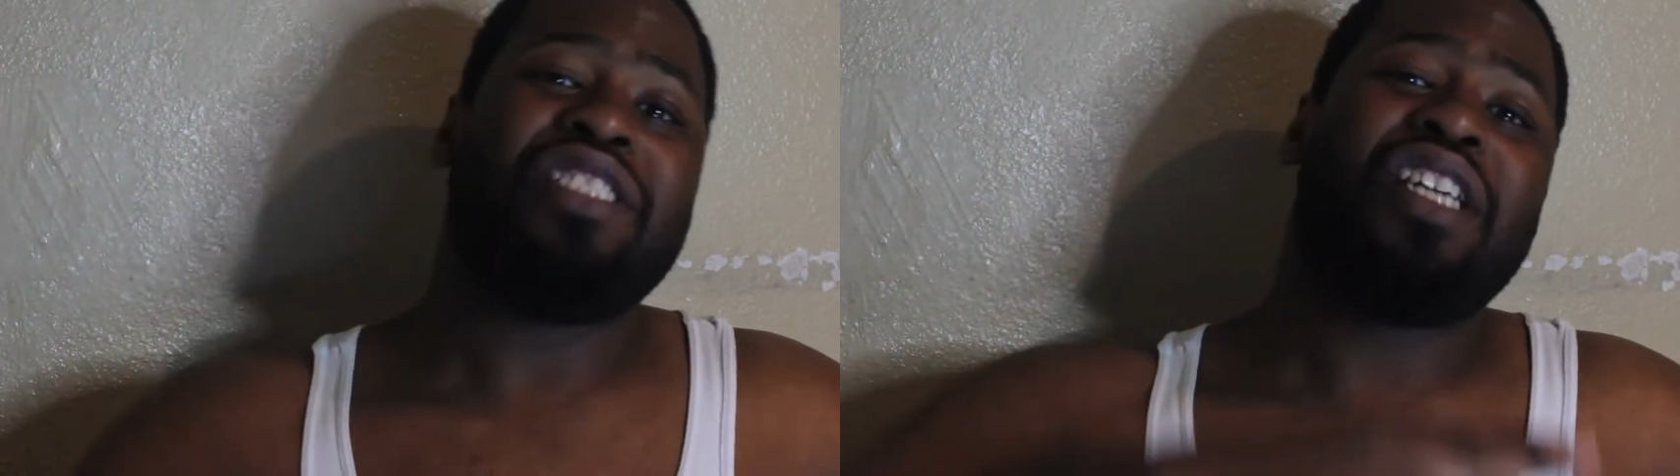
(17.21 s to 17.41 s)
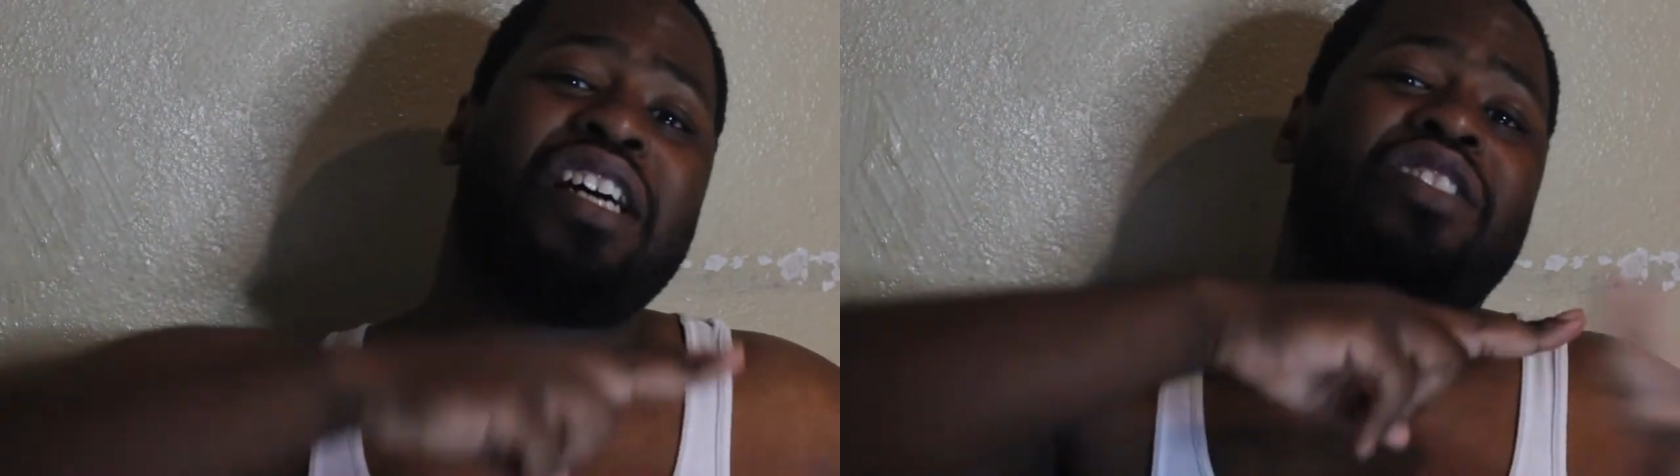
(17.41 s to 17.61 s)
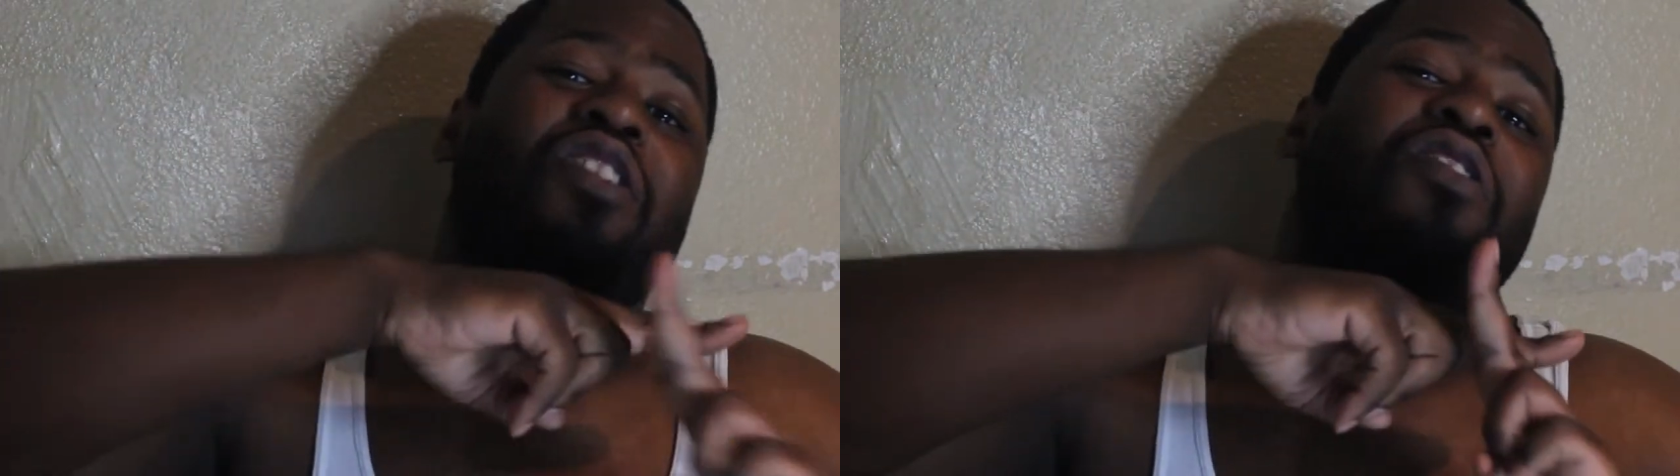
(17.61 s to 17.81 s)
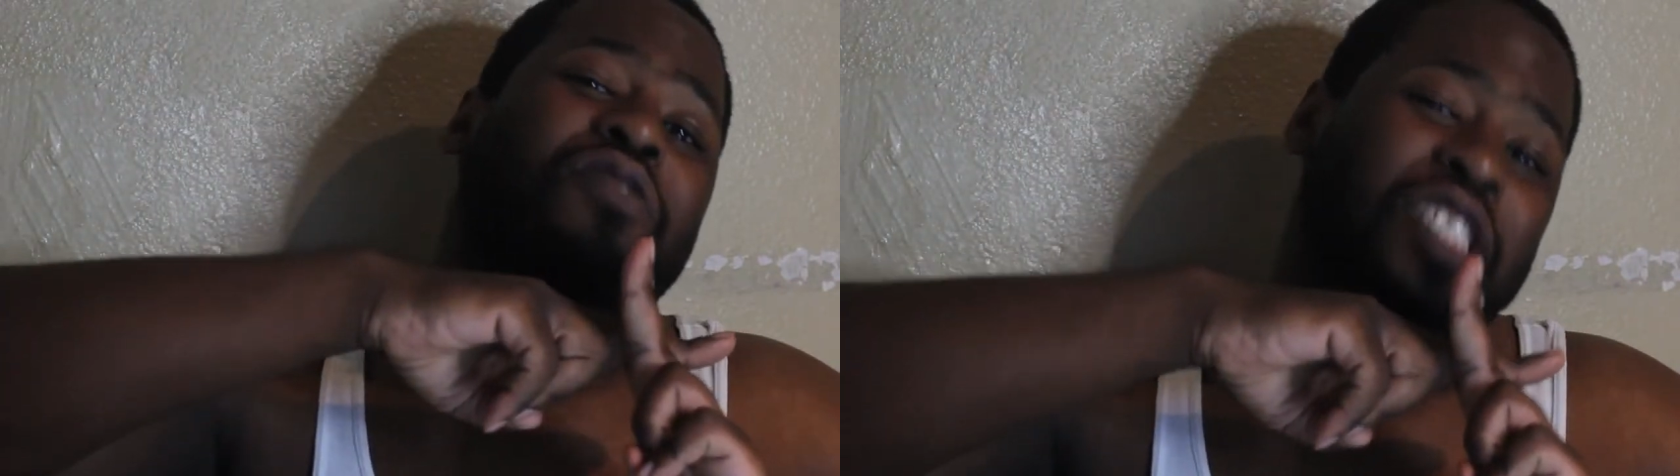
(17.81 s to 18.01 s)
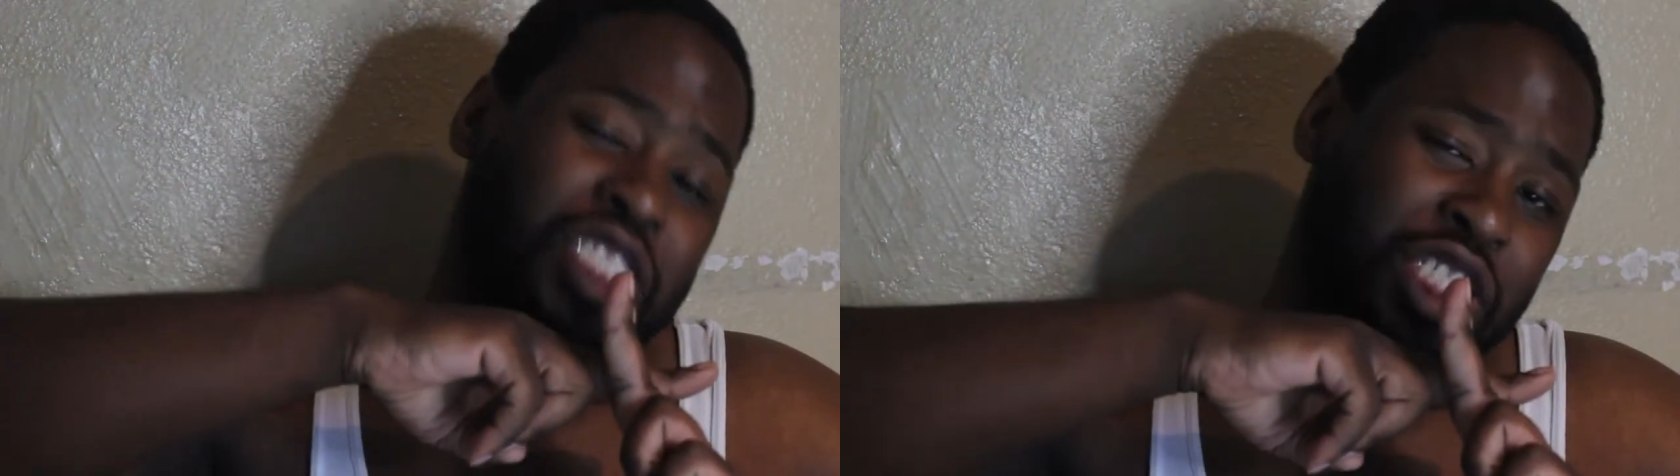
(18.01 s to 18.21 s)
Shout out to all
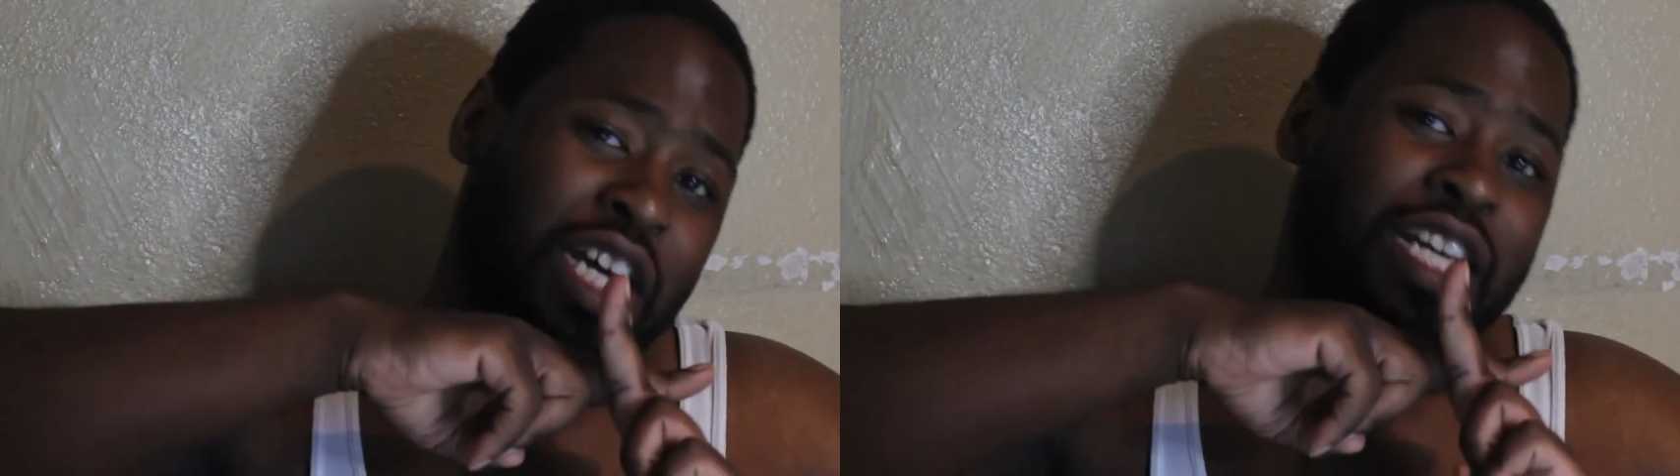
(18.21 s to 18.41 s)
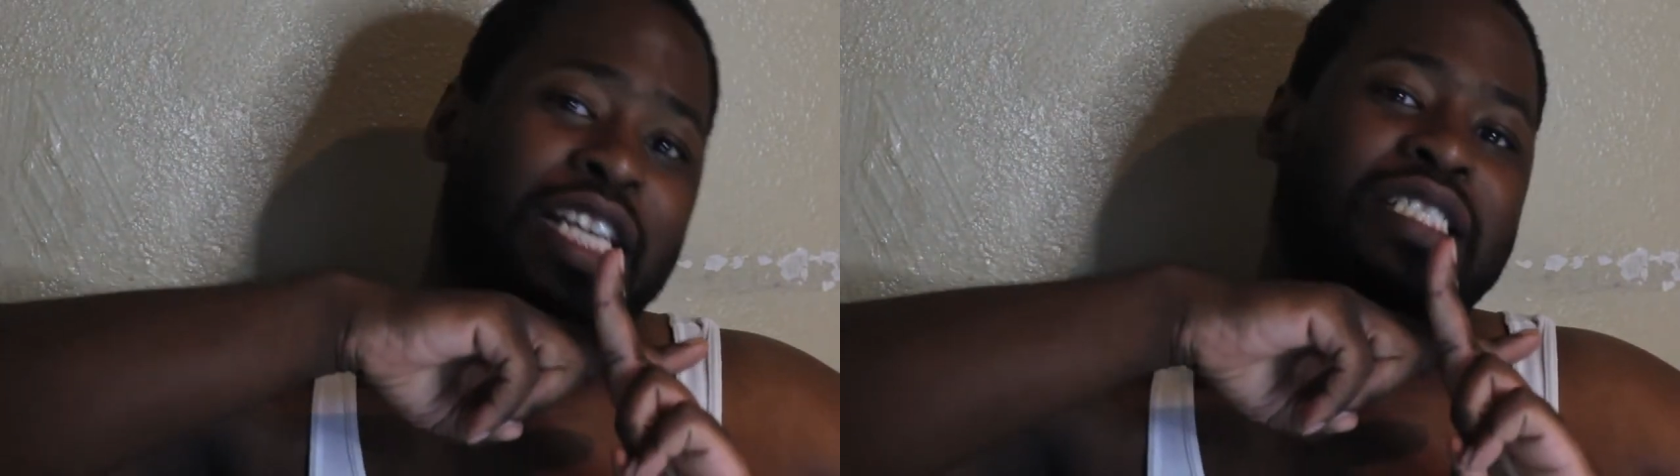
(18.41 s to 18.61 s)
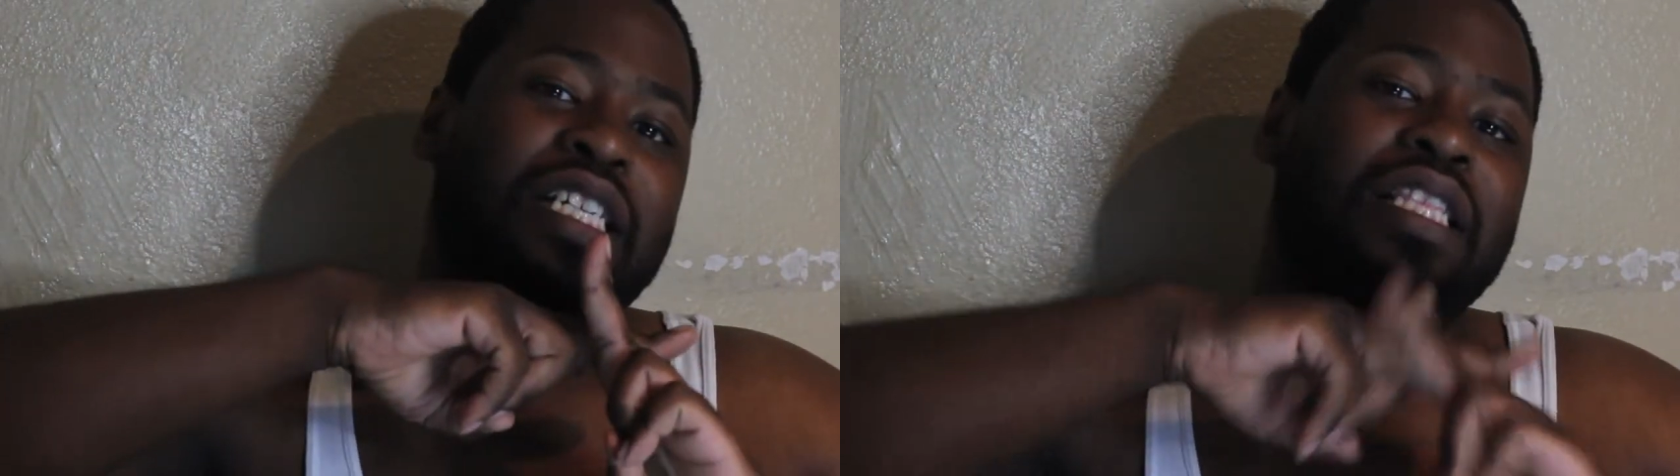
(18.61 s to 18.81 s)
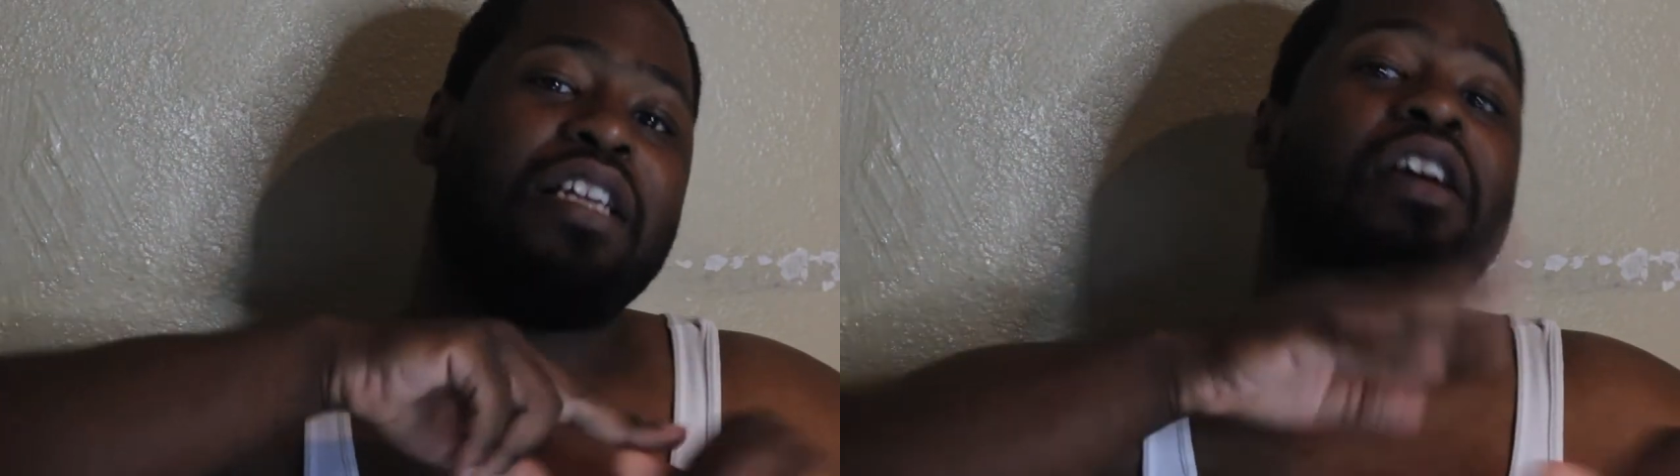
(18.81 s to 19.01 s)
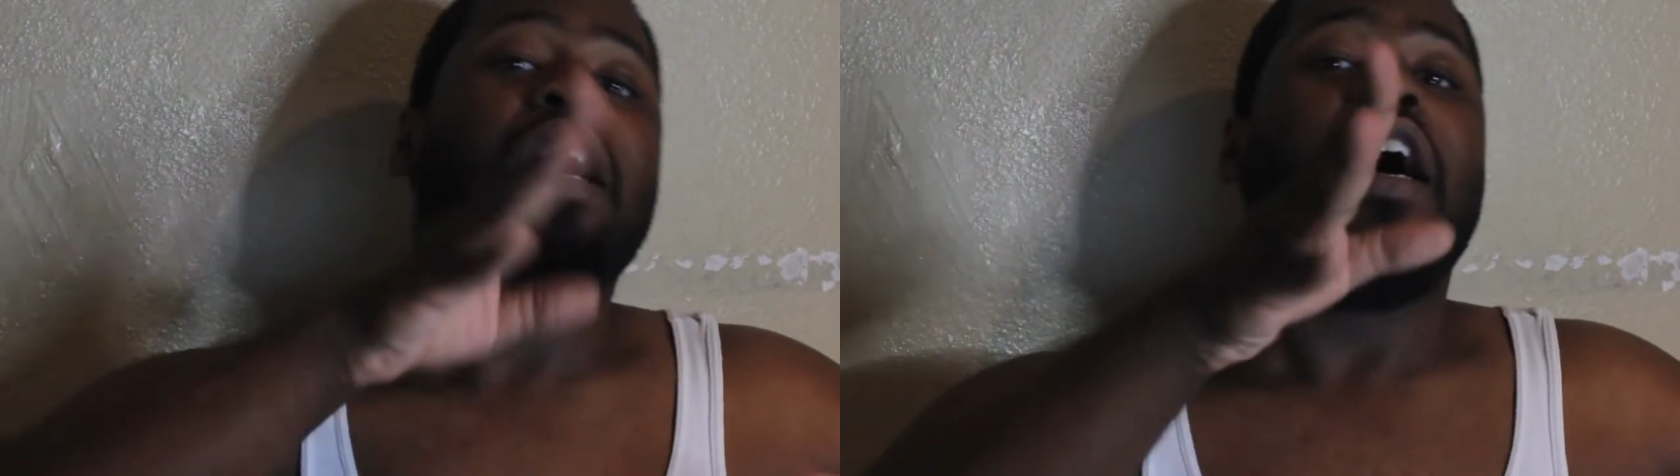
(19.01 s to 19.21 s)
the shouting ninjas out there.